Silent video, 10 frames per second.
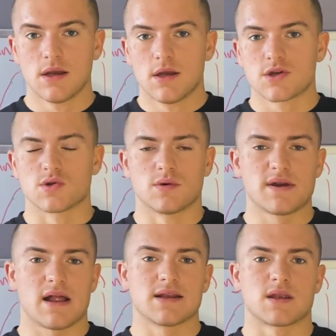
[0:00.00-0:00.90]
So the way
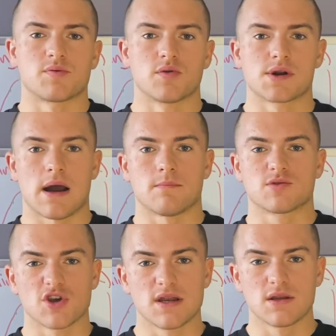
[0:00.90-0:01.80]
I like to program
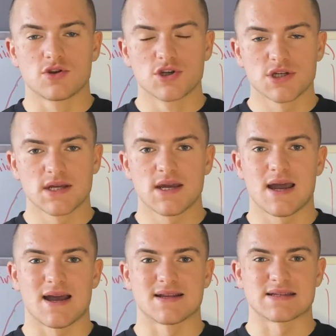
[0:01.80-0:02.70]
training usually
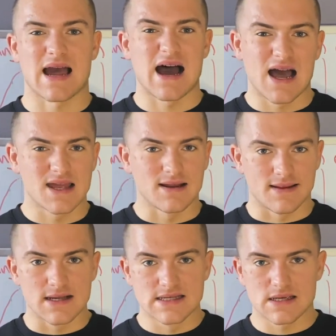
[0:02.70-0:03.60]
is a higher
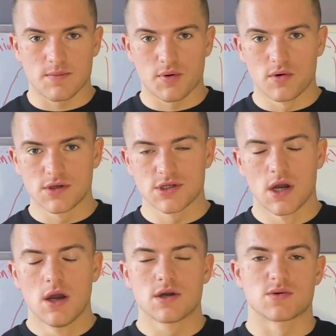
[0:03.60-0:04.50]
intensity approach.
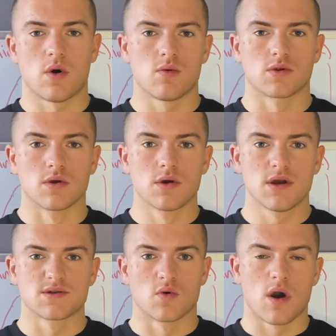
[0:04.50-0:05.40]
So what we'll do
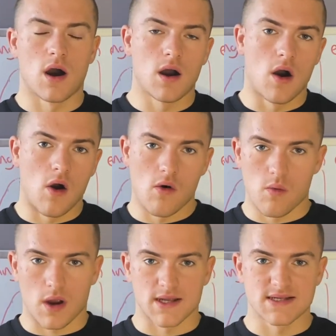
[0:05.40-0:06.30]
is we'll cut all
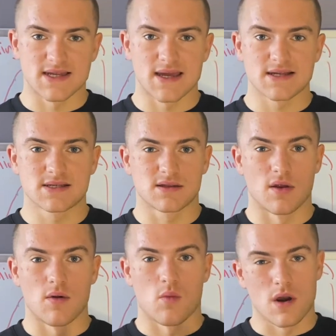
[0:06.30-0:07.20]
working sets down
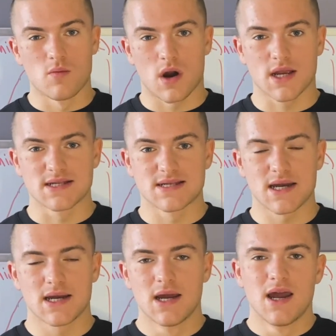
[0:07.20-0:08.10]
to one working
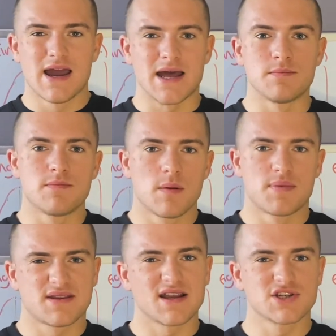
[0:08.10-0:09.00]
set and
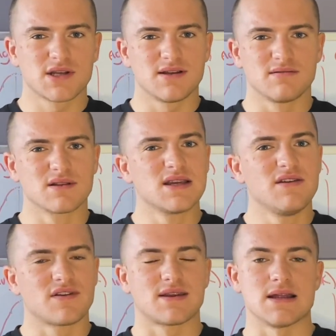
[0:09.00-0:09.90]
potentially
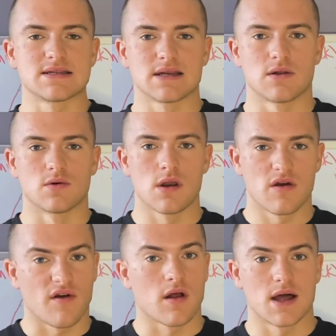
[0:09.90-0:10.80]
leave intensity alone.
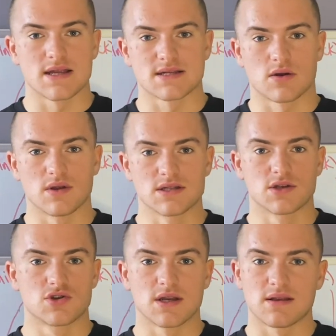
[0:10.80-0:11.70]
If a client still likes to
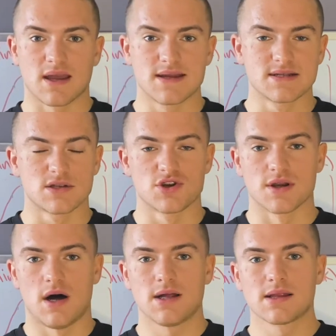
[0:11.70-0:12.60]
train intense and train
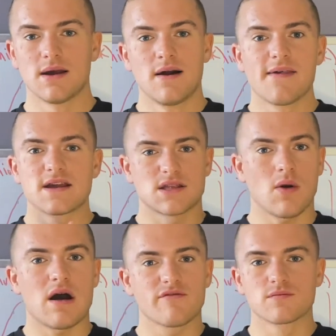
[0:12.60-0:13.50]
hard, still
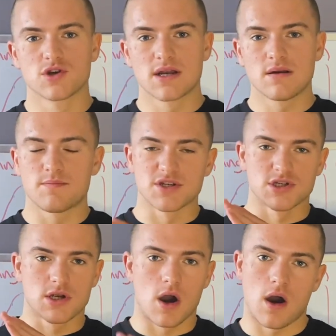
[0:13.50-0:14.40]
have them training, but
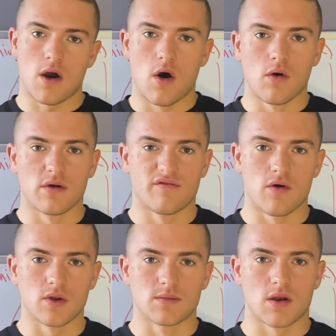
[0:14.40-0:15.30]
just cut all the
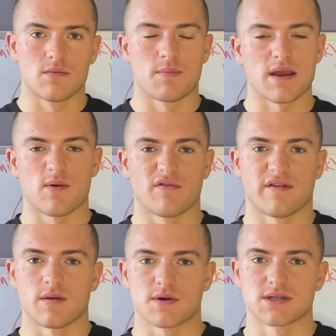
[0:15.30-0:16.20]
volume down by about
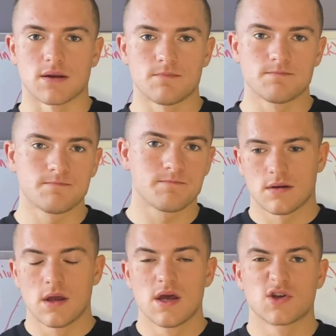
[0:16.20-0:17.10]
50%.
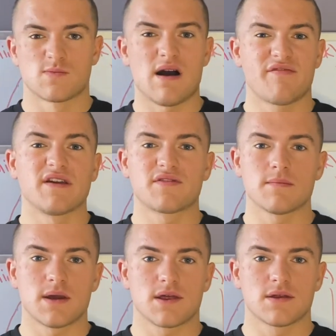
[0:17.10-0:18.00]
So my favourite
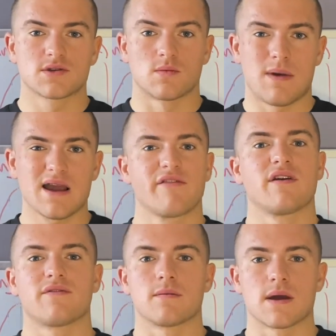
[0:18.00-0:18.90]

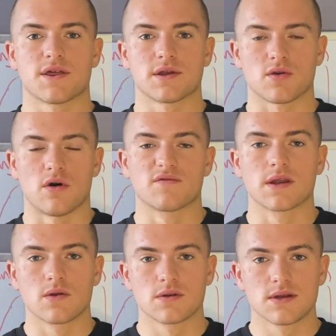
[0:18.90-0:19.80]
method of
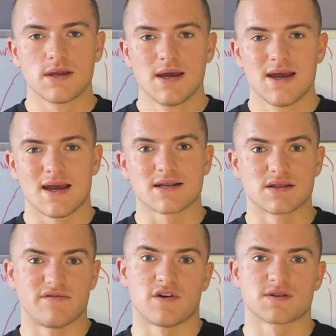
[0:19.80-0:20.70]
deloading is
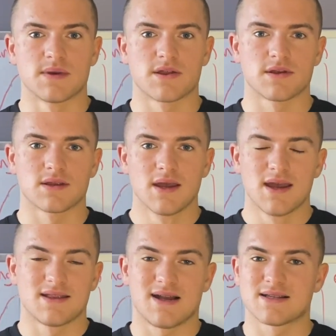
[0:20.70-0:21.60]
the first method,
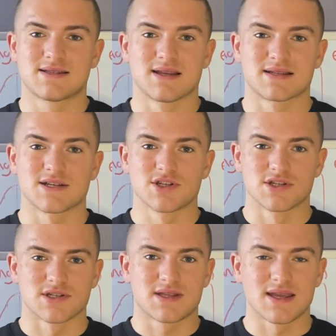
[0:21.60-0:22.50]
and that is to essentially
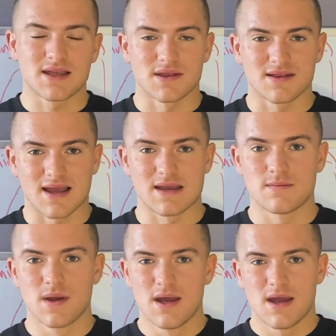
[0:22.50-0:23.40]
just take the
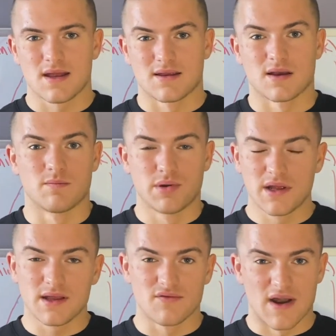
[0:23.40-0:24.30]
time to
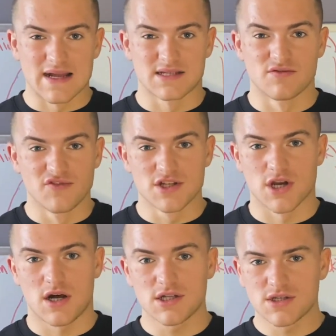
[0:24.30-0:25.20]
completely rest and
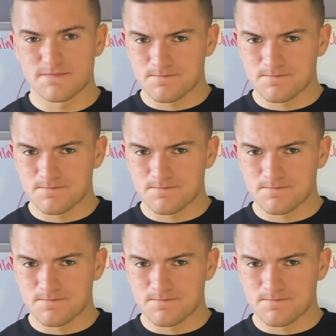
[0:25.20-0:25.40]
recharge